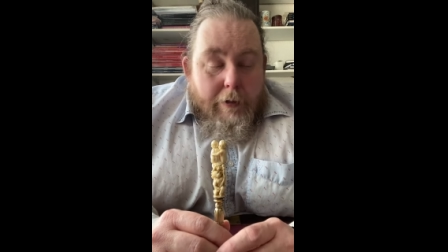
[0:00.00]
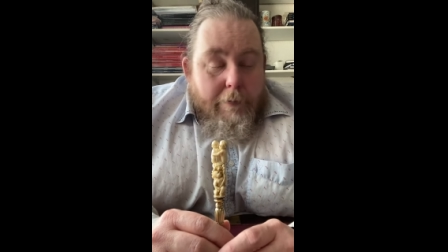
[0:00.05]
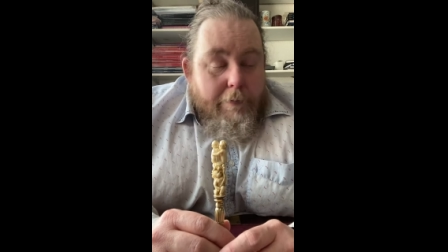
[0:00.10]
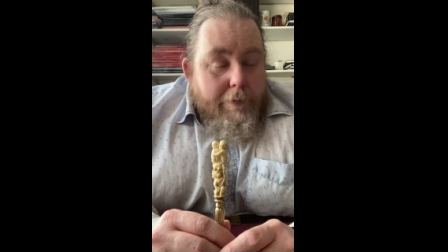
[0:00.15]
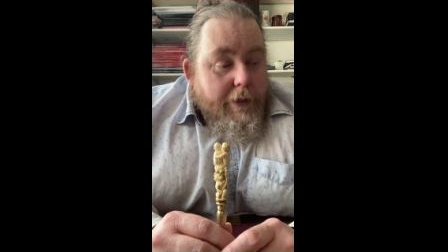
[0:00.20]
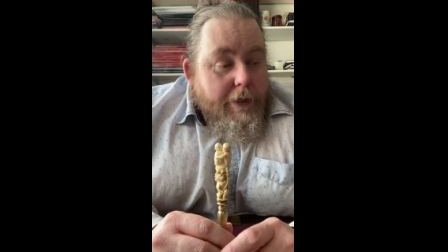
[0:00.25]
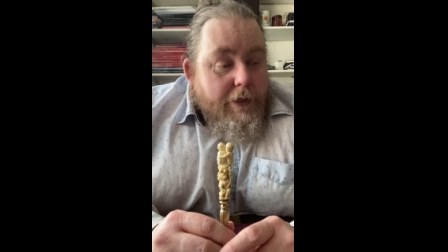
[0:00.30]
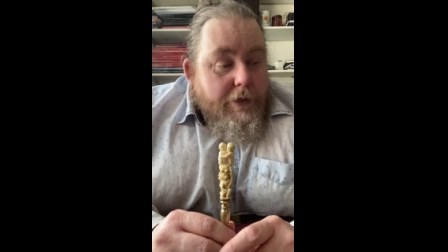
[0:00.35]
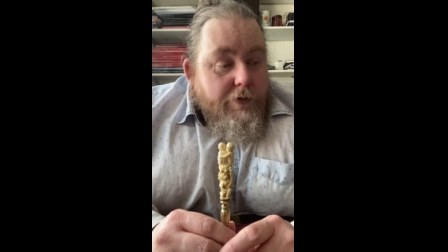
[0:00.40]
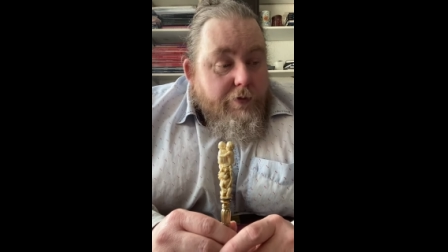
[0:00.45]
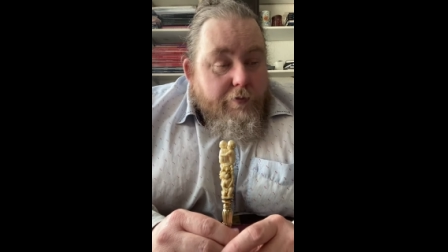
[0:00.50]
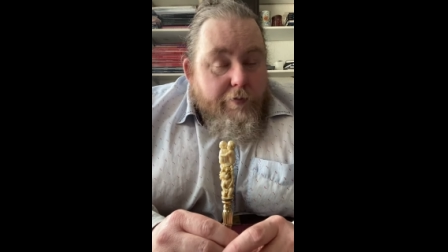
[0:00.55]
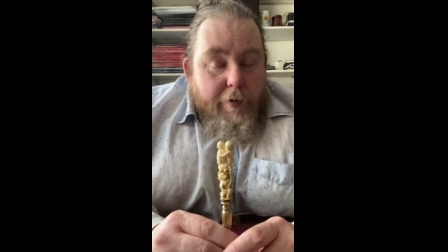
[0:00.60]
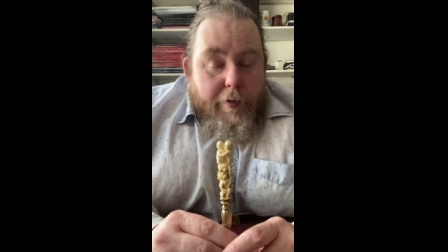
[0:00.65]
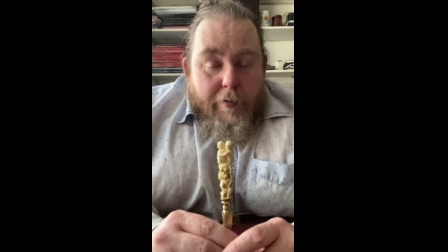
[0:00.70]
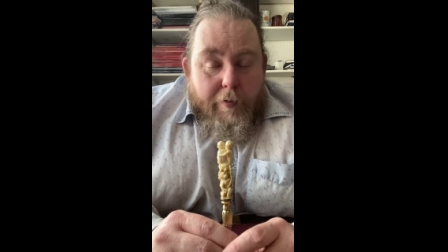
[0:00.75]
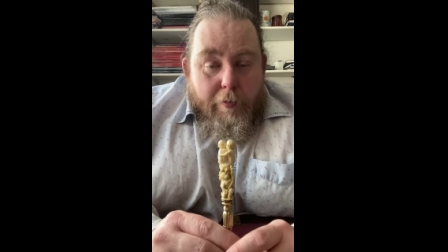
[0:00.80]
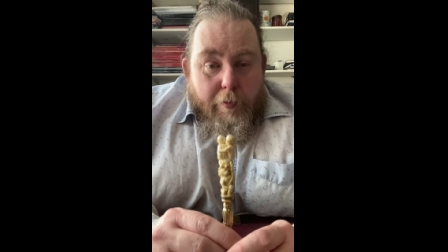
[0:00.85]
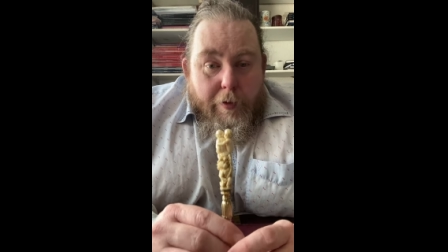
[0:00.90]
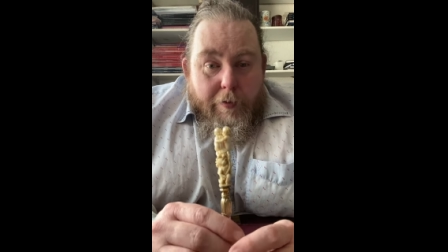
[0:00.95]
because
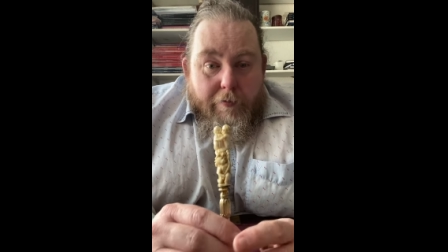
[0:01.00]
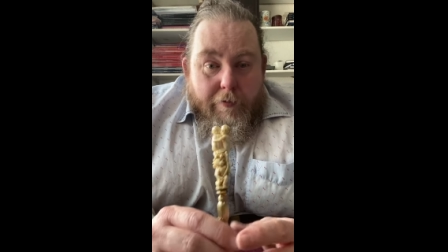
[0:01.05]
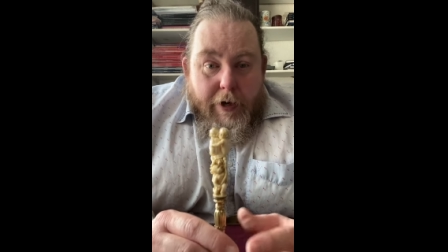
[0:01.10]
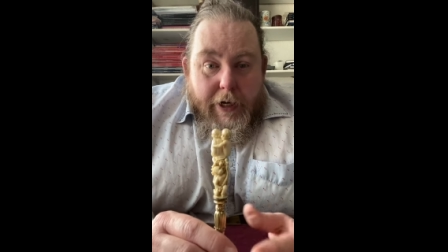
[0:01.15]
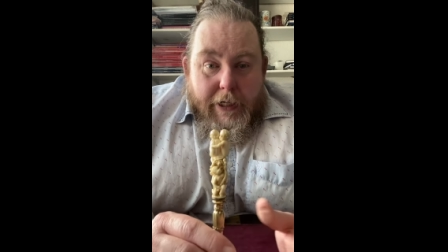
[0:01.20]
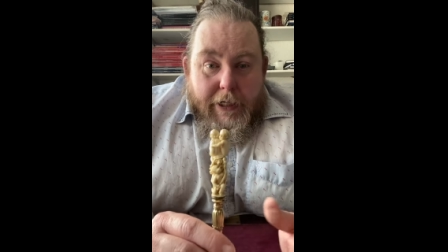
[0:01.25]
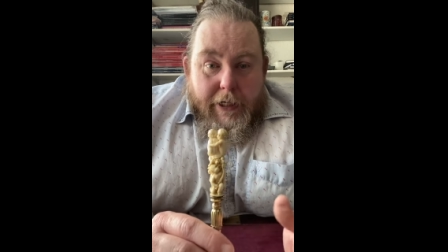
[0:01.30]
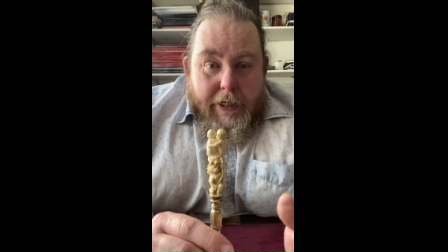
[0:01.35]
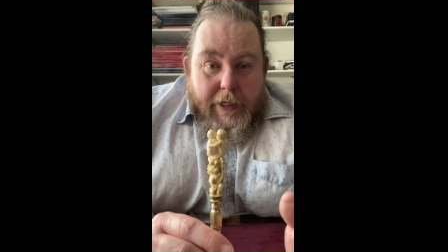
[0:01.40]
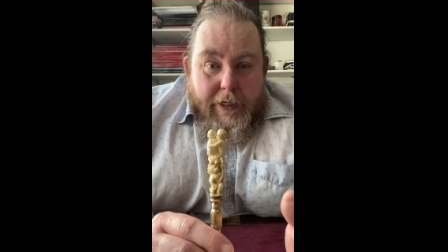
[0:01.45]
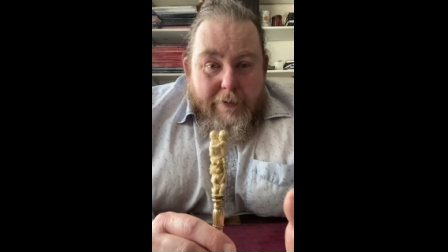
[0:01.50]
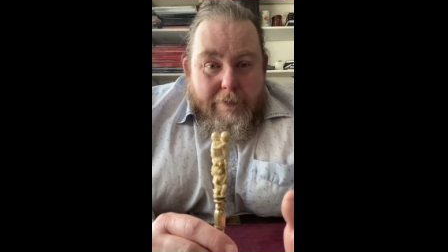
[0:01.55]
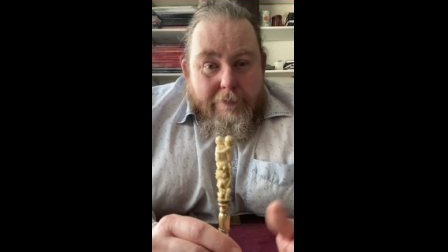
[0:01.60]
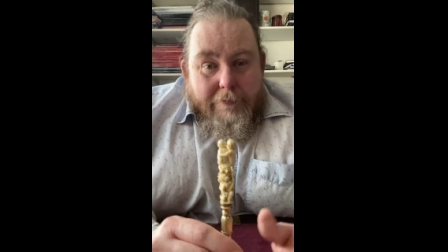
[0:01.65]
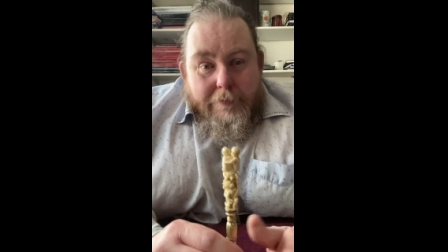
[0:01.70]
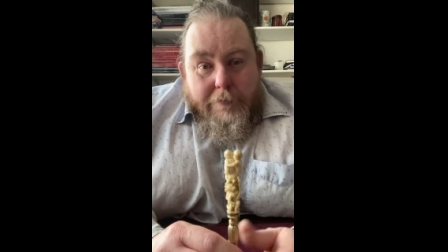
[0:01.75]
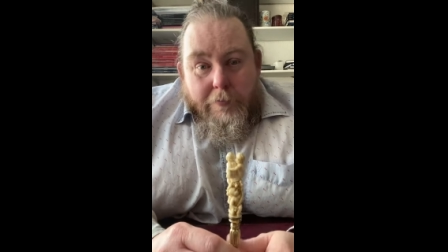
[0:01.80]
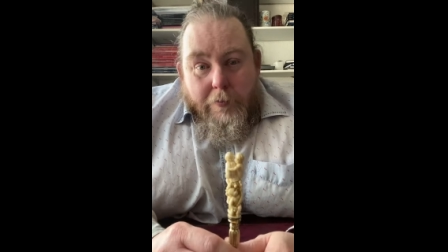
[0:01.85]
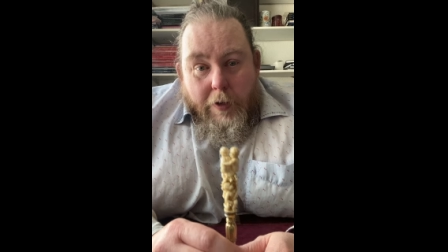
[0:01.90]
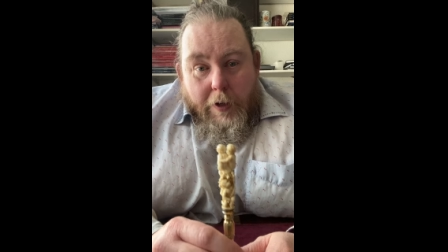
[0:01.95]

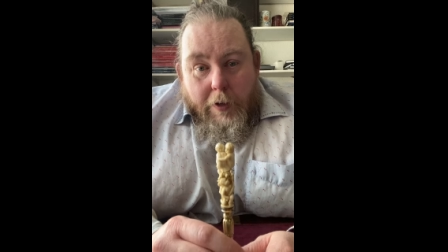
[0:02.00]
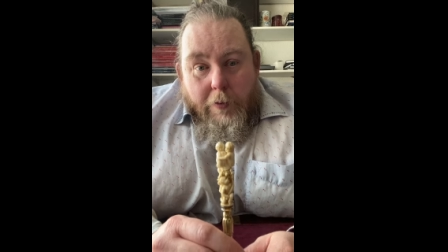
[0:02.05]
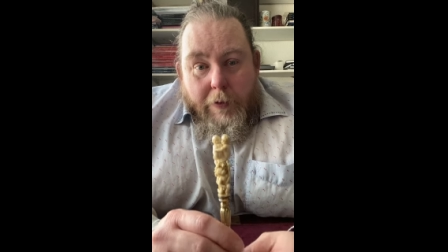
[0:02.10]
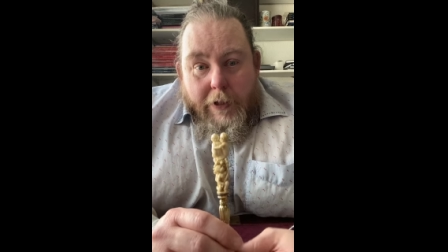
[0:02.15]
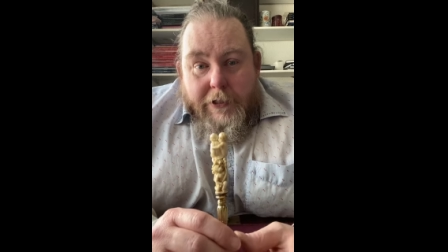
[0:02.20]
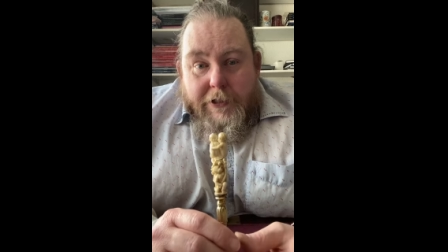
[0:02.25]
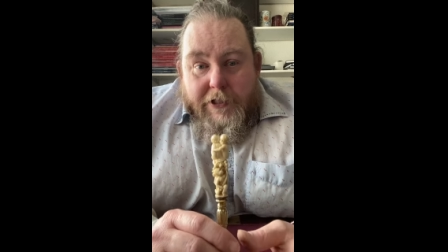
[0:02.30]
we're